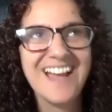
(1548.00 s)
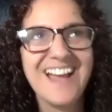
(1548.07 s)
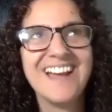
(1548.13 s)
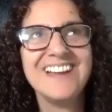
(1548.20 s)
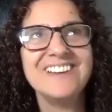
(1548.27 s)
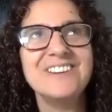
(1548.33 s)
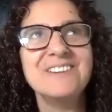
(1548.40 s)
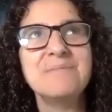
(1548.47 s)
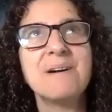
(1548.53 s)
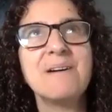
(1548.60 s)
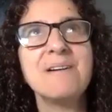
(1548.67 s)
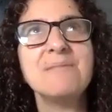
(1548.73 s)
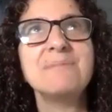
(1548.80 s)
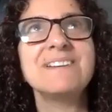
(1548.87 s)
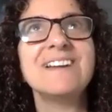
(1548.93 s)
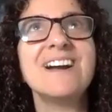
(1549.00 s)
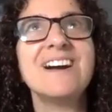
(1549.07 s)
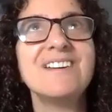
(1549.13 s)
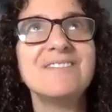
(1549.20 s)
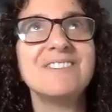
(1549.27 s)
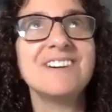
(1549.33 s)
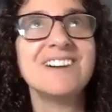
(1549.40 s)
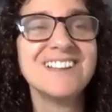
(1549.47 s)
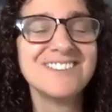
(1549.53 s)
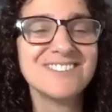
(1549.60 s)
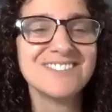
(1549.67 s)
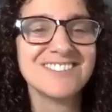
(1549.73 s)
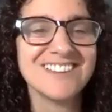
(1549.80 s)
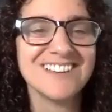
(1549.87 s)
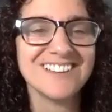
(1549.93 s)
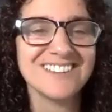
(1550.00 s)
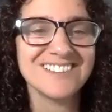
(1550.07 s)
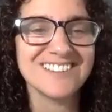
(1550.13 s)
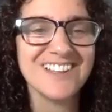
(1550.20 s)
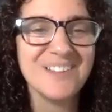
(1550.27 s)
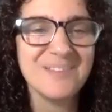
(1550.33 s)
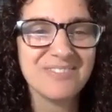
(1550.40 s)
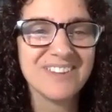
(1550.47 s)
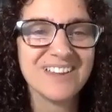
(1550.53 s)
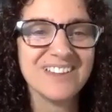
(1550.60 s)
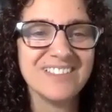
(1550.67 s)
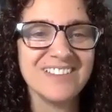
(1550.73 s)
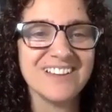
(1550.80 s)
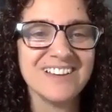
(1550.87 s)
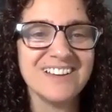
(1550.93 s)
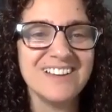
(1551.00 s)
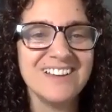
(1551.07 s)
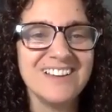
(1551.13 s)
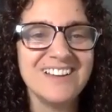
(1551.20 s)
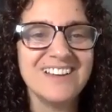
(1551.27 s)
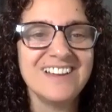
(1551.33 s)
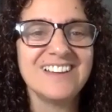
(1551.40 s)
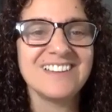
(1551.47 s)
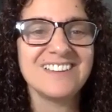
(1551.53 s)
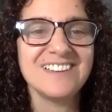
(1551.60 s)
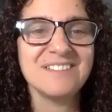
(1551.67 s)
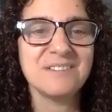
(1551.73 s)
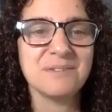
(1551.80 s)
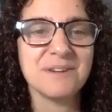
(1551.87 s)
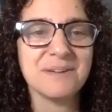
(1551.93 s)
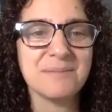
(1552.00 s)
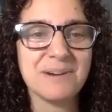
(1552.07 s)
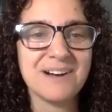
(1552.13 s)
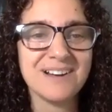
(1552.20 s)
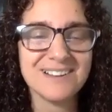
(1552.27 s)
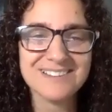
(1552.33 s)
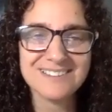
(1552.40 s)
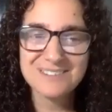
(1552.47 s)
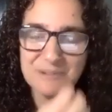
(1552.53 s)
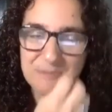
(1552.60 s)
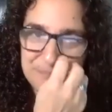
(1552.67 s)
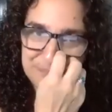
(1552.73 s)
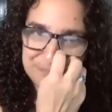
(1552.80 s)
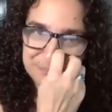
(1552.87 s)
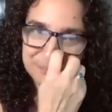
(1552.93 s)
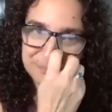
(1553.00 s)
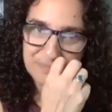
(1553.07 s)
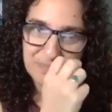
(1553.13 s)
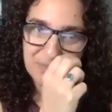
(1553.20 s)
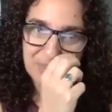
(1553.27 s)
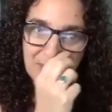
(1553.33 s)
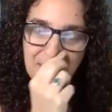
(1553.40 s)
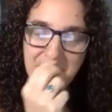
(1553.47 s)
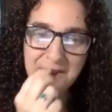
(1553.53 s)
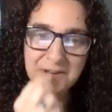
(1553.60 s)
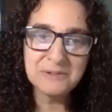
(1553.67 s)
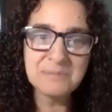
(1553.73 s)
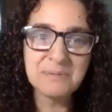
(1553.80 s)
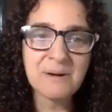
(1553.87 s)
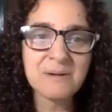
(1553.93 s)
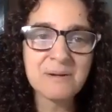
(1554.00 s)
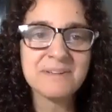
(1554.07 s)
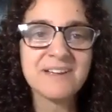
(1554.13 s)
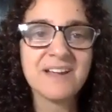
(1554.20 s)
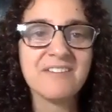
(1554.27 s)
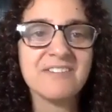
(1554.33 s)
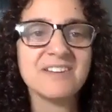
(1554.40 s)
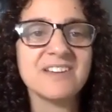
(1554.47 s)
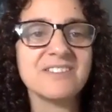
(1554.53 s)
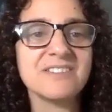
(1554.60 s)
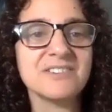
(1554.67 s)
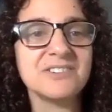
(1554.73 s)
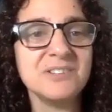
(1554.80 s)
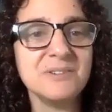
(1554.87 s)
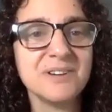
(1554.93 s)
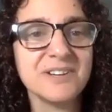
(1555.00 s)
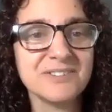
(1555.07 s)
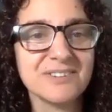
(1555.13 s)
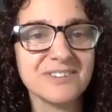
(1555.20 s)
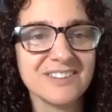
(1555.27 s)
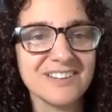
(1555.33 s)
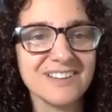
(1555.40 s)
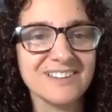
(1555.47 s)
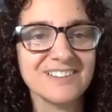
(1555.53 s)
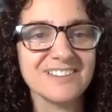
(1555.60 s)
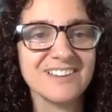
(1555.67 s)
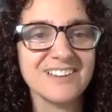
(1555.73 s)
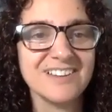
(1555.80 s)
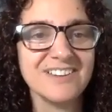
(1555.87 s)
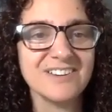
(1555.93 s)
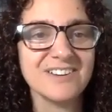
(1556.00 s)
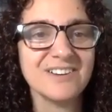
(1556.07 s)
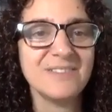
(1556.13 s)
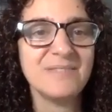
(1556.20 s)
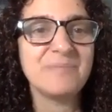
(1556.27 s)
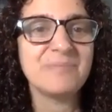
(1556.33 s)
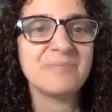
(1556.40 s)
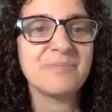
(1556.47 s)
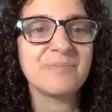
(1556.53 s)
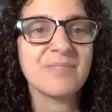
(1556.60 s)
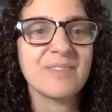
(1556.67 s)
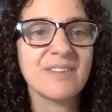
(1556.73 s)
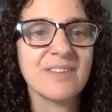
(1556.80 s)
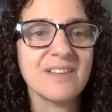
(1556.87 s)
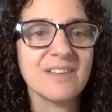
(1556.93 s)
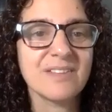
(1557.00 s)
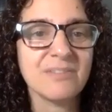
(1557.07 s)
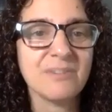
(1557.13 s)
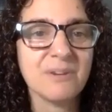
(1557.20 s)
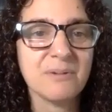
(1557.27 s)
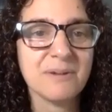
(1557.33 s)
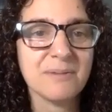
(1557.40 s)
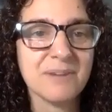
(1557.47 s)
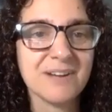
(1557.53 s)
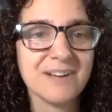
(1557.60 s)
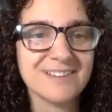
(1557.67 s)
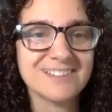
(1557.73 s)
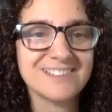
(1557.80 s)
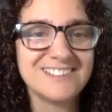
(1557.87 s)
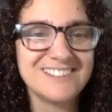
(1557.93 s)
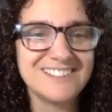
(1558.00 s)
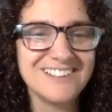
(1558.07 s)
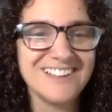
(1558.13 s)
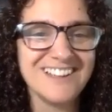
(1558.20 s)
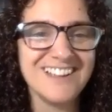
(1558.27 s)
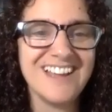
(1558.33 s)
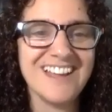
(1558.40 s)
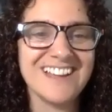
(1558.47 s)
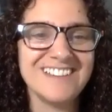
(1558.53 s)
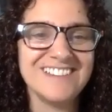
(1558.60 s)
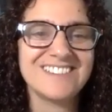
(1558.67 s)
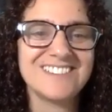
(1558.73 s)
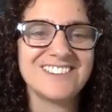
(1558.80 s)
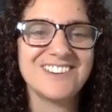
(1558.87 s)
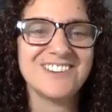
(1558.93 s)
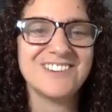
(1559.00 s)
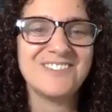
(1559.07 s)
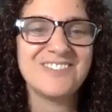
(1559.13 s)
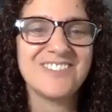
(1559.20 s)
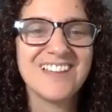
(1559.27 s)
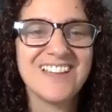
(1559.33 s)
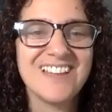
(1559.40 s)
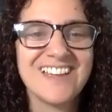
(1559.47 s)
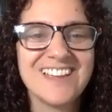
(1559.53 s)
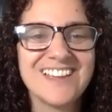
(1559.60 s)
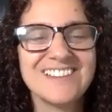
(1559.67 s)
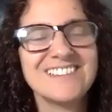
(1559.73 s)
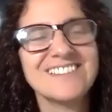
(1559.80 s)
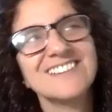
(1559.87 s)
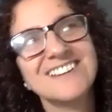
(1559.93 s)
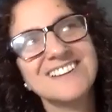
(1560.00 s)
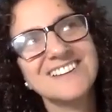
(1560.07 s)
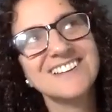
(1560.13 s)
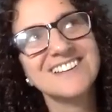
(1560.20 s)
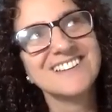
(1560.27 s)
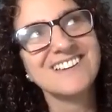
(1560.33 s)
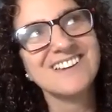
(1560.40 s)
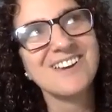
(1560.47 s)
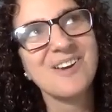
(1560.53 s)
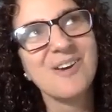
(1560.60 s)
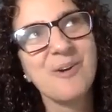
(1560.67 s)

And you probably have 100 things in the giveaway box. And you probably have another 200 things in your throwaway box. And so it's like,